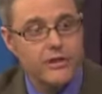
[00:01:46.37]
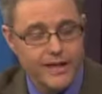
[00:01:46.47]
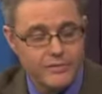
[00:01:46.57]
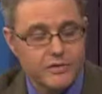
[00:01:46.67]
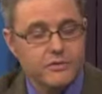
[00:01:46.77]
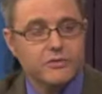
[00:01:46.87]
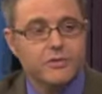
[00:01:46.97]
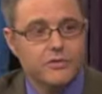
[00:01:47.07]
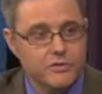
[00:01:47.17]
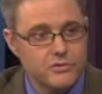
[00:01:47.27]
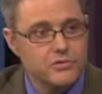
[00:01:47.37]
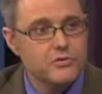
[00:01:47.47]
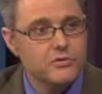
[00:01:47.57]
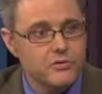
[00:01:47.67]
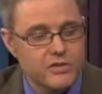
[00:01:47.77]
You can absolutely
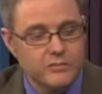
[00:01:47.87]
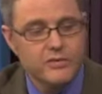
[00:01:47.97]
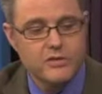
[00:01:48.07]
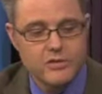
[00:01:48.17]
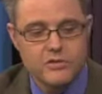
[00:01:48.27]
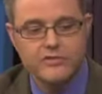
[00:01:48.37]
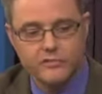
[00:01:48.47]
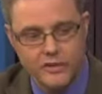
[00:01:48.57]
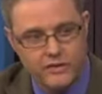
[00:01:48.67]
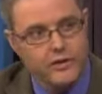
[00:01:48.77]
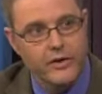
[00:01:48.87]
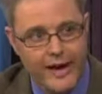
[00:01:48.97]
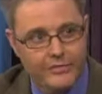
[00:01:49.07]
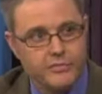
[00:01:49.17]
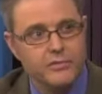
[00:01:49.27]
use some of the tissue from either your
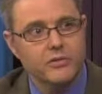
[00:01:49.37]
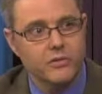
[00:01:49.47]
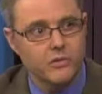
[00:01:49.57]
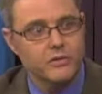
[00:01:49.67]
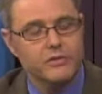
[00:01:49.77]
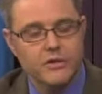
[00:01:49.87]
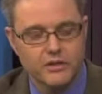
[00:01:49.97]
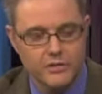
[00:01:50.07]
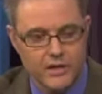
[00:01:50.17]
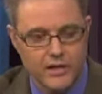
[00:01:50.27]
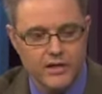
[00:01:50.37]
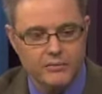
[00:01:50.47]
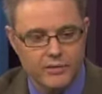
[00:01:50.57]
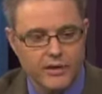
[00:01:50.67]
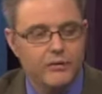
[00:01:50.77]
abdomen, or you can
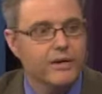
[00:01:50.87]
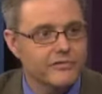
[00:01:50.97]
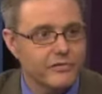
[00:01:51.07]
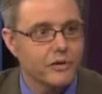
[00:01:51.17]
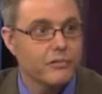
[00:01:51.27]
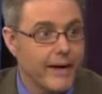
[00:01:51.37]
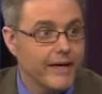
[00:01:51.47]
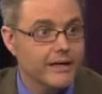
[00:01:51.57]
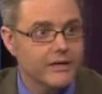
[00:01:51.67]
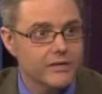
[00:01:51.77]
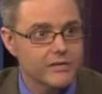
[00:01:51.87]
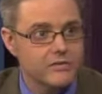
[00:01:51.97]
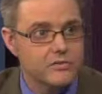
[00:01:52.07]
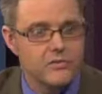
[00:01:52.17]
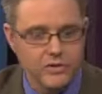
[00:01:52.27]
bring it around from your back,
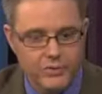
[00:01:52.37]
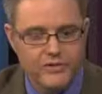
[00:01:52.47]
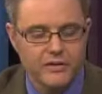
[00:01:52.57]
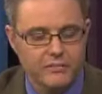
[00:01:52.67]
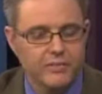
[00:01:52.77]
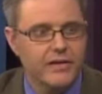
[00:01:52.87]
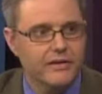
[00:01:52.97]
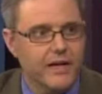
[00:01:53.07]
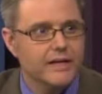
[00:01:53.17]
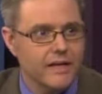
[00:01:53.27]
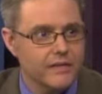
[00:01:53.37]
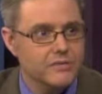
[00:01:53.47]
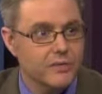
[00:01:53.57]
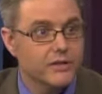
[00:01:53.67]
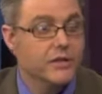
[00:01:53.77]
usually with an implant in that
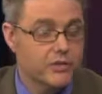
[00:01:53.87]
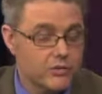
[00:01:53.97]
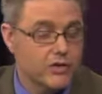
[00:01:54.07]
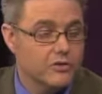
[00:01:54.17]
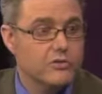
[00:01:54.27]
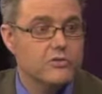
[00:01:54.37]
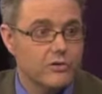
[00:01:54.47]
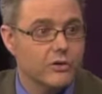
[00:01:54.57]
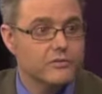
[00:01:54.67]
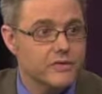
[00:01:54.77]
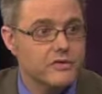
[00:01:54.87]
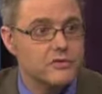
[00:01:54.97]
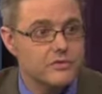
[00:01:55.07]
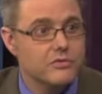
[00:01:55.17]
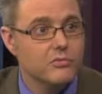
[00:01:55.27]
case. But you can use your own
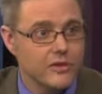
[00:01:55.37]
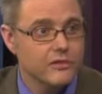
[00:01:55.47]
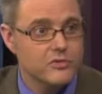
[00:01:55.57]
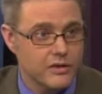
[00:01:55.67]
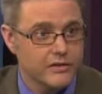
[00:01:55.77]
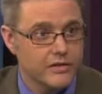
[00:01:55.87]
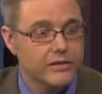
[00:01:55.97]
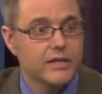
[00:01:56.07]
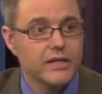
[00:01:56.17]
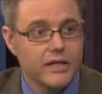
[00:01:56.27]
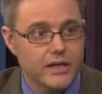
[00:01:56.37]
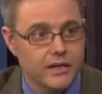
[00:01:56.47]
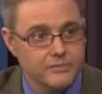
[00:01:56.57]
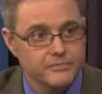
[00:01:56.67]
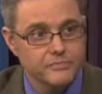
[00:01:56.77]
tissue to reconstruct it. So you
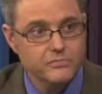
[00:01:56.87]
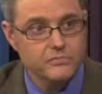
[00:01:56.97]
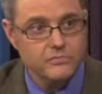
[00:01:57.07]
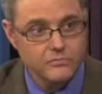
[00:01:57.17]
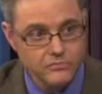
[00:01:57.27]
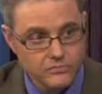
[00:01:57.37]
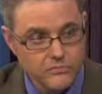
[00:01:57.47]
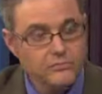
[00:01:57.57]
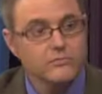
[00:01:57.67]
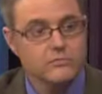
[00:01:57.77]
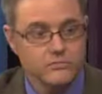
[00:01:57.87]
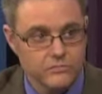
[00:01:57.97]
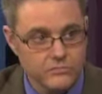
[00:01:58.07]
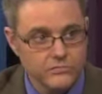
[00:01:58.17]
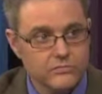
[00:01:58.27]
would actually form a
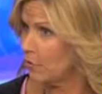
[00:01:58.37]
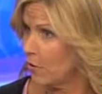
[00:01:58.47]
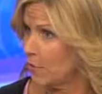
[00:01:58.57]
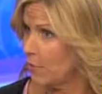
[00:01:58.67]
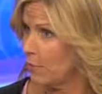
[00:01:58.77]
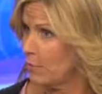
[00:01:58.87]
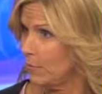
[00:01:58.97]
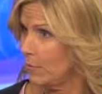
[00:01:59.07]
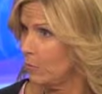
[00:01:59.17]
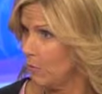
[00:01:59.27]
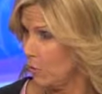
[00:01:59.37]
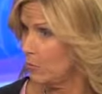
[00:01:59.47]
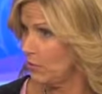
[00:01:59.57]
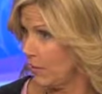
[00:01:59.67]
breast from your own skin?